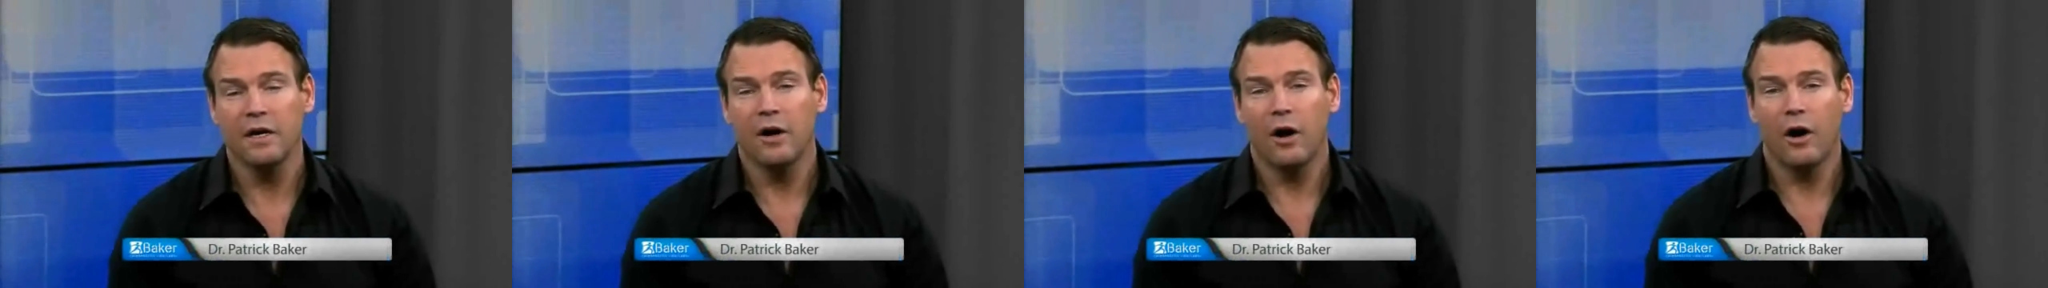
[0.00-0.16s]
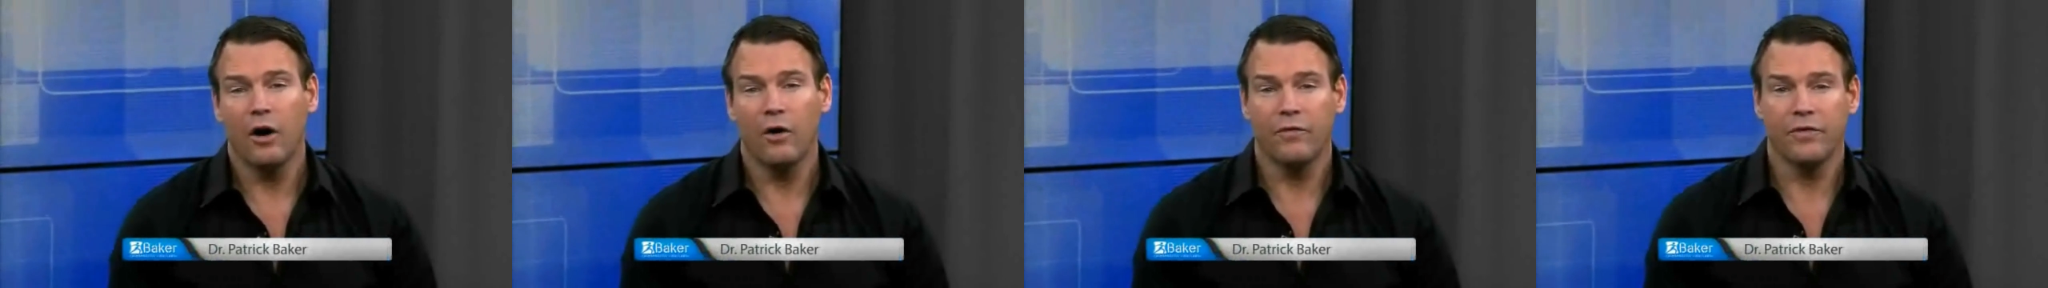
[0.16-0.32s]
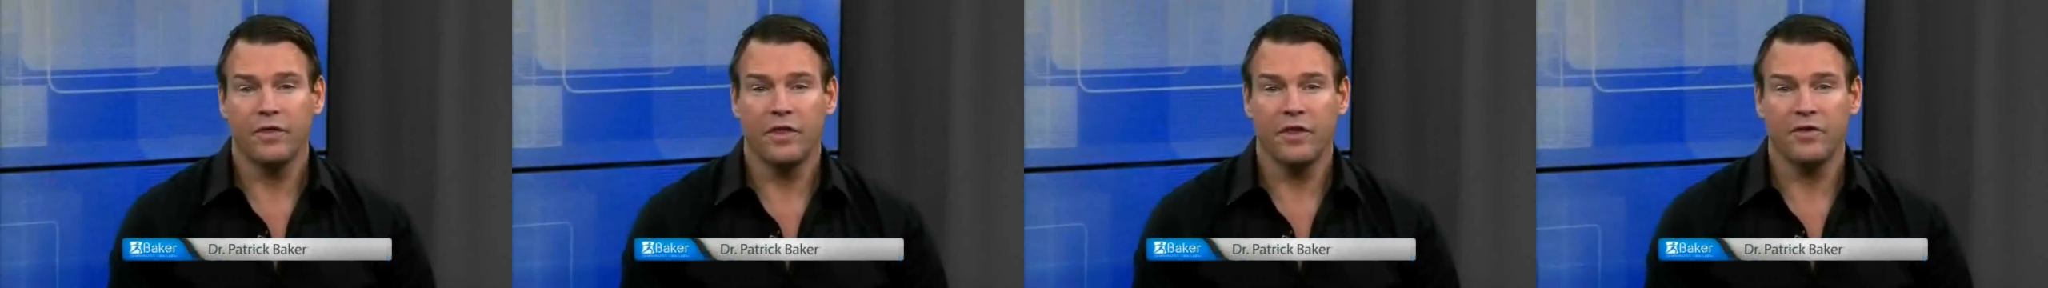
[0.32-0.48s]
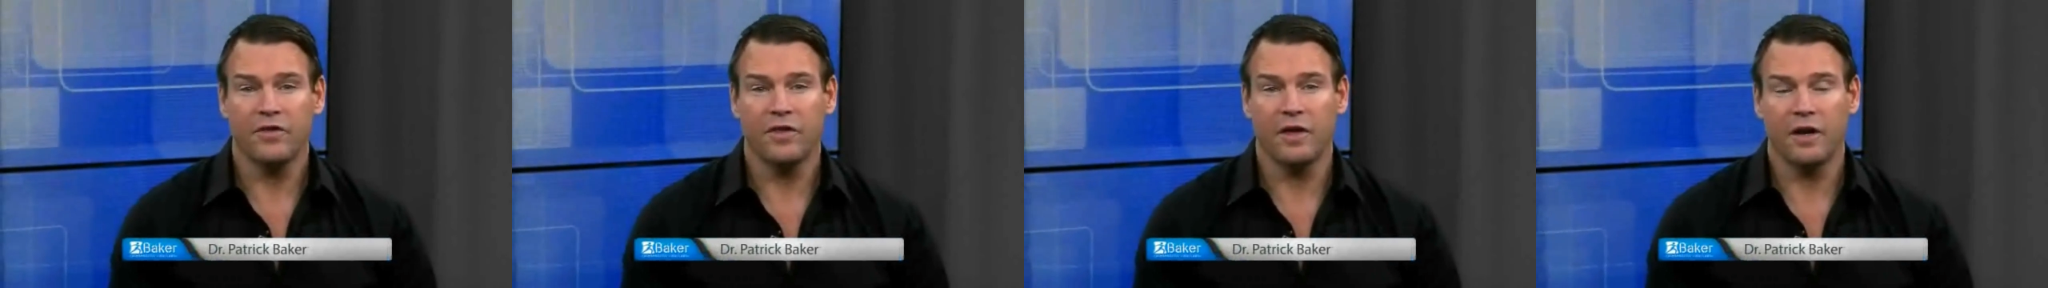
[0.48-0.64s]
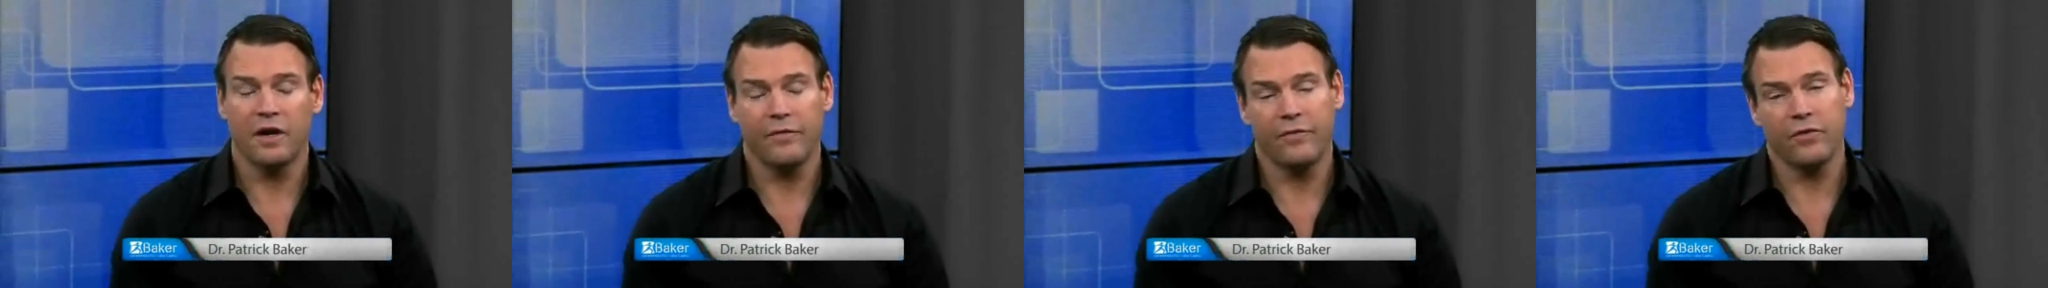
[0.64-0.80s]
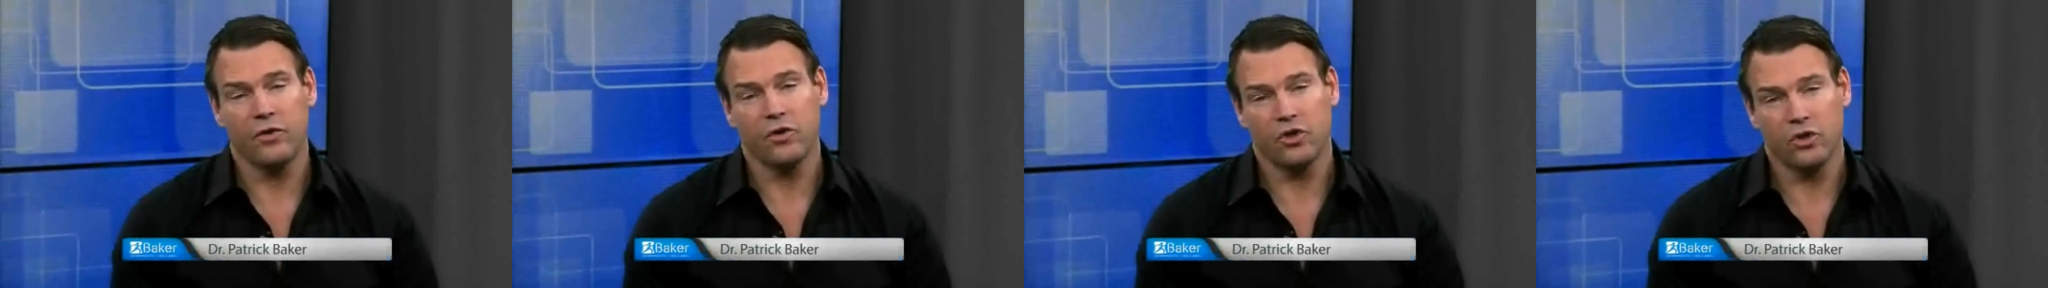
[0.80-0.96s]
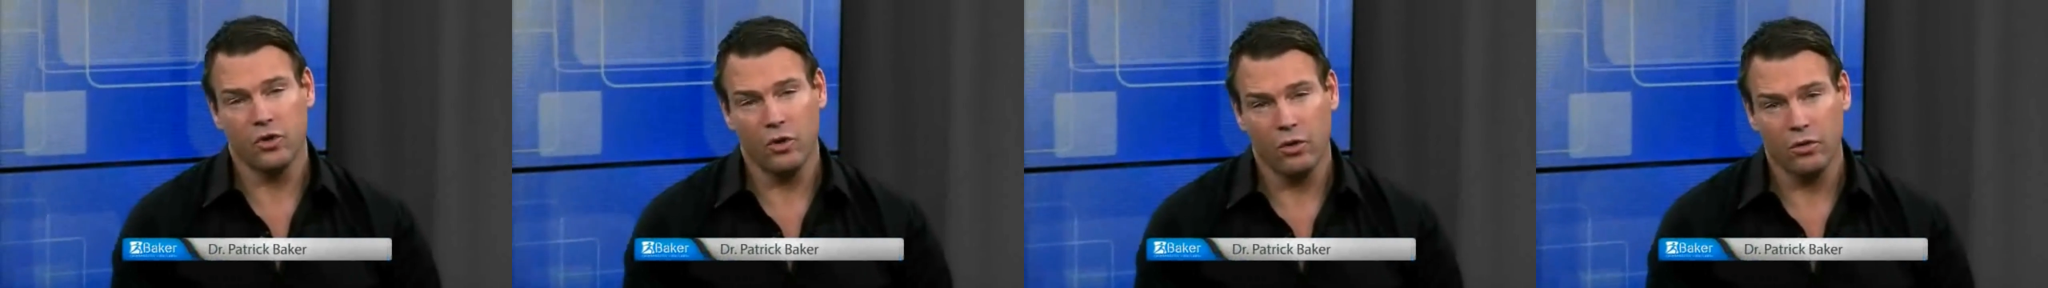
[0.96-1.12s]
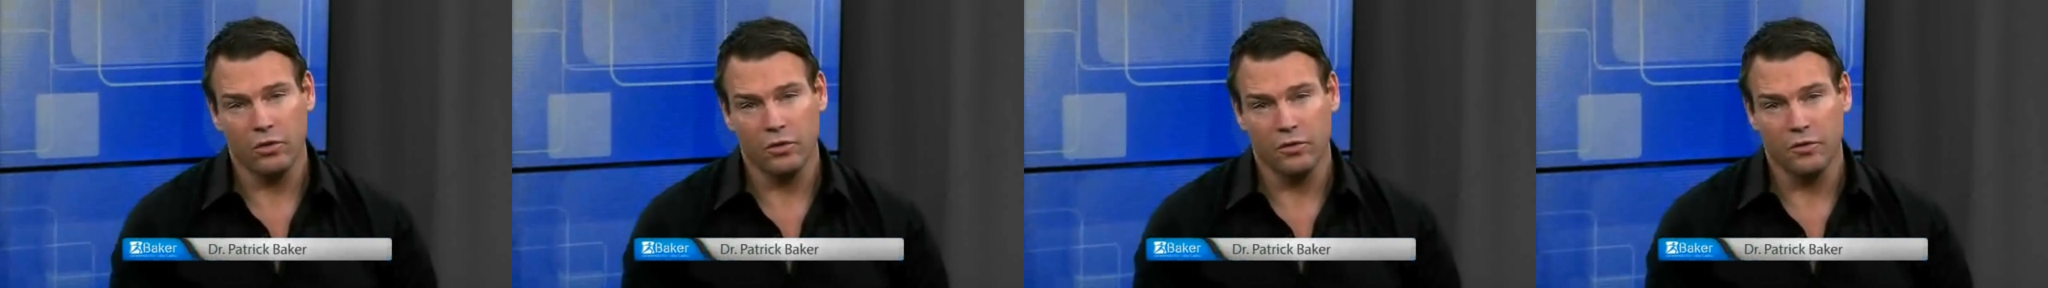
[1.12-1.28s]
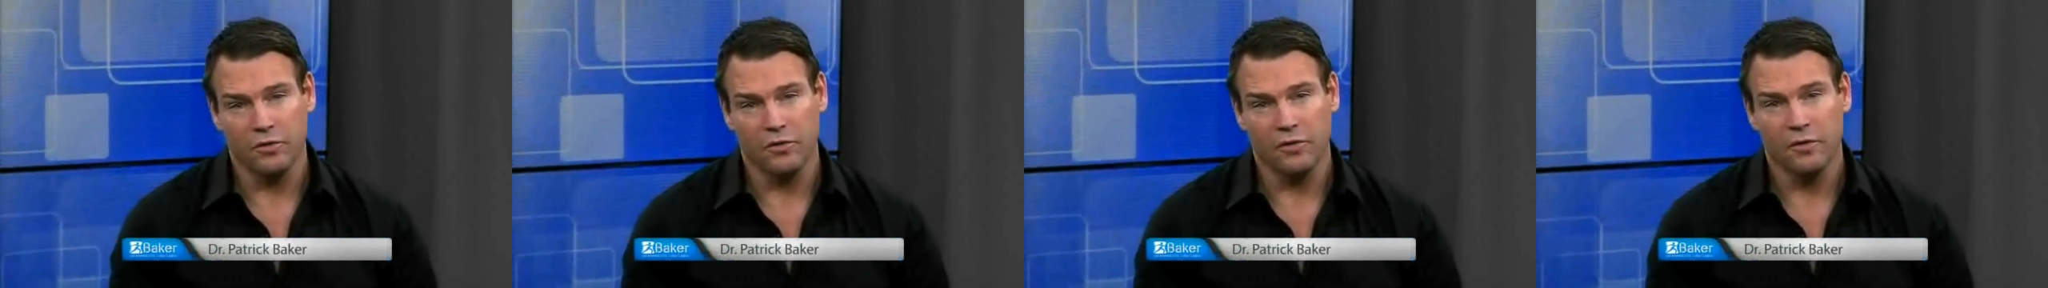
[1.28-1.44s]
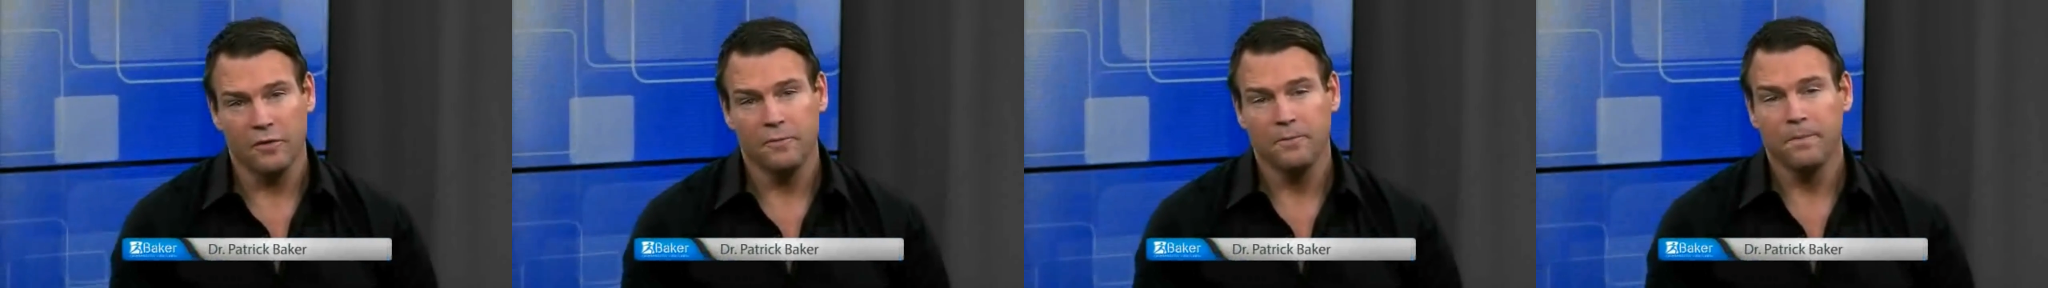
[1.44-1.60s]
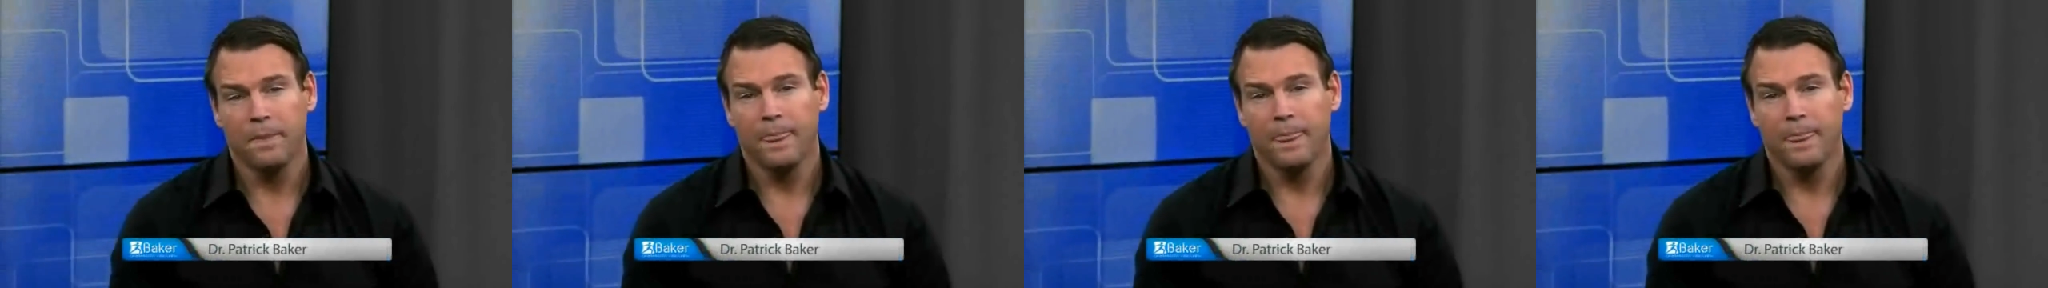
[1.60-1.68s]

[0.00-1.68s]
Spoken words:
over the center of your shoulders.